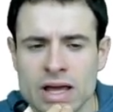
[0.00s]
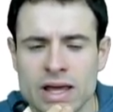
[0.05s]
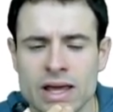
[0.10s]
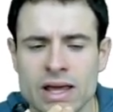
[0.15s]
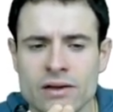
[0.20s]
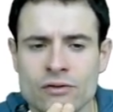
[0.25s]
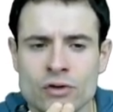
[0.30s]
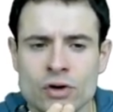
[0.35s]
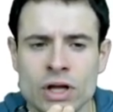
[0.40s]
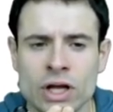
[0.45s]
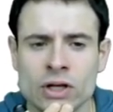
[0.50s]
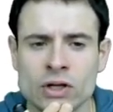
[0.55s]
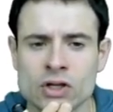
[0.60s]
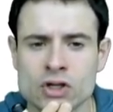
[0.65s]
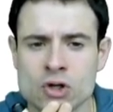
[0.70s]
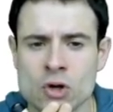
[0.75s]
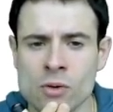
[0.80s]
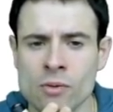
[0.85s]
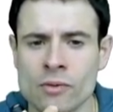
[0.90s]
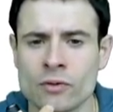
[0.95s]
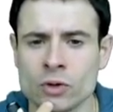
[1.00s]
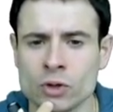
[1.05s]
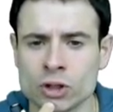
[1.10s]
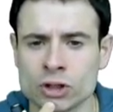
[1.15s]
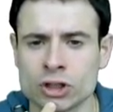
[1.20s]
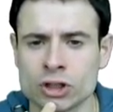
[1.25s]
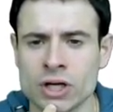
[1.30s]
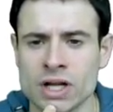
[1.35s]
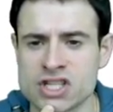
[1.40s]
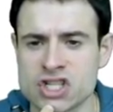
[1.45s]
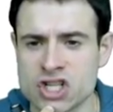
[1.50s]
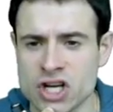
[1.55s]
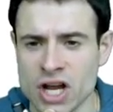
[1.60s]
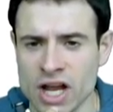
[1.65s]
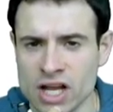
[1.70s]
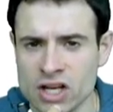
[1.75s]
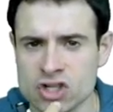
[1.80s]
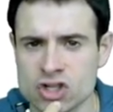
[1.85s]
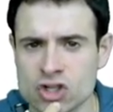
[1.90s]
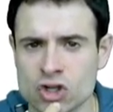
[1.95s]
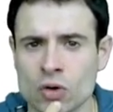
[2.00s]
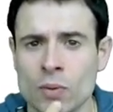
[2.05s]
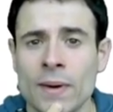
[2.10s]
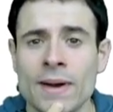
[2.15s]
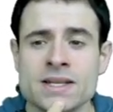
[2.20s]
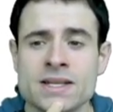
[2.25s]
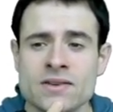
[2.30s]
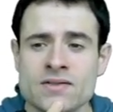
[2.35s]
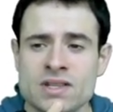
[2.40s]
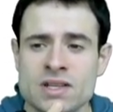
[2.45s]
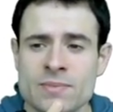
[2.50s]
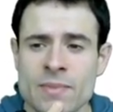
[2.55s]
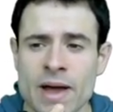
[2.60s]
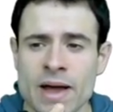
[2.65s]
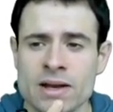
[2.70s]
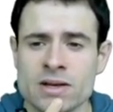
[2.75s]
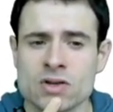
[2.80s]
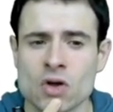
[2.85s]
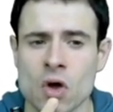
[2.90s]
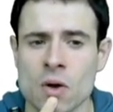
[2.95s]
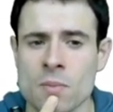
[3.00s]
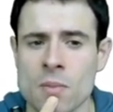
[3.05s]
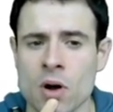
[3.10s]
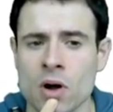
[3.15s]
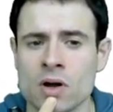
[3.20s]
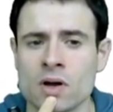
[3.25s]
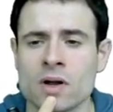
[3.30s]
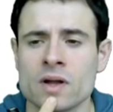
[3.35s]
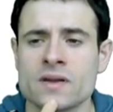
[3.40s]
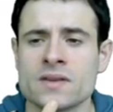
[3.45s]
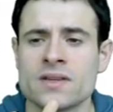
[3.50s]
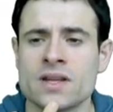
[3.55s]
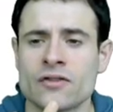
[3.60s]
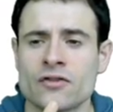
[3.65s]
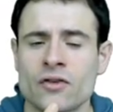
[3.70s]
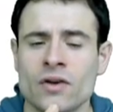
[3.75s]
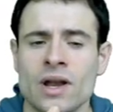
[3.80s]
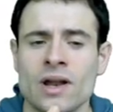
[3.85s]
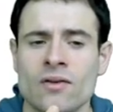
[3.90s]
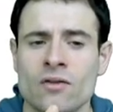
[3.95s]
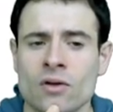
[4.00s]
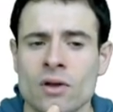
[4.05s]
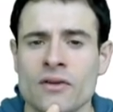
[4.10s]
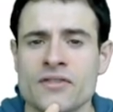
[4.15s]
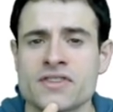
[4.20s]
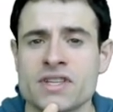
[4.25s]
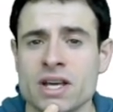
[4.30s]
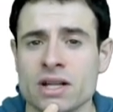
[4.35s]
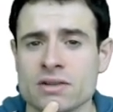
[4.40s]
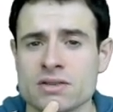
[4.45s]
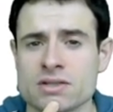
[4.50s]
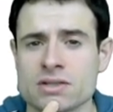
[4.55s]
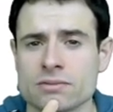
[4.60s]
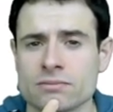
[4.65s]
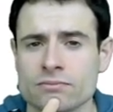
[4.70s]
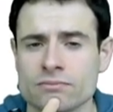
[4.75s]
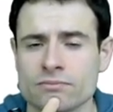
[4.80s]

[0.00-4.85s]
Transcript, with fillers: Every industrial revolution has changed the relative demand among different level of skills.